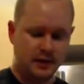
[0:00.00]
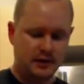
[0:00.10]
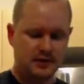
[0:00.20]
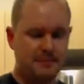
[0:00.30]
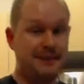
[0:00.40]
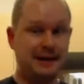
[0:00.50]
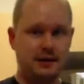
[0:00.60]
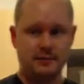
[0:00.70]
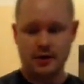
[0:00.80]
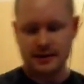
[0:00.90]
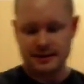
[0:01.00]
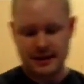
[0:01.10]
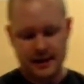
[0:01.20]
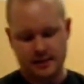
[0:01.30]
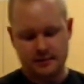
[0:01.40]
medium kind of
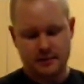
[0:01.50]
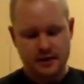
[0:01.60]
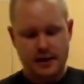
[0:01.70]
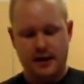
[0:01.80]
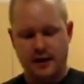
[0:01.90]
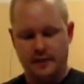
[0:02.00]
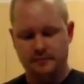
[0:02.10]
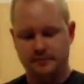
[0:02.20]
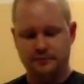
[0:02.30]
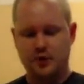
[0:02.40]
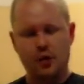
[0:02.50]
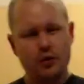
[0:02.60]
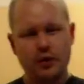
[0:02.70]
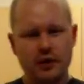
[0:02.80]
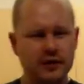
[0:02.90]
steak,
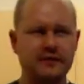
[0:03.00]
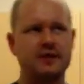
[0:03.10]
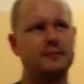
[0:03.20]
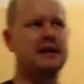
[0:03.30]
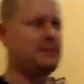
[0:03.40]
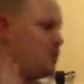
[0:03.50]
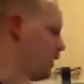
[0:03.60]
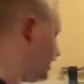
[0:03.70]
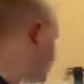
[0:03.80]
or even a medium to well,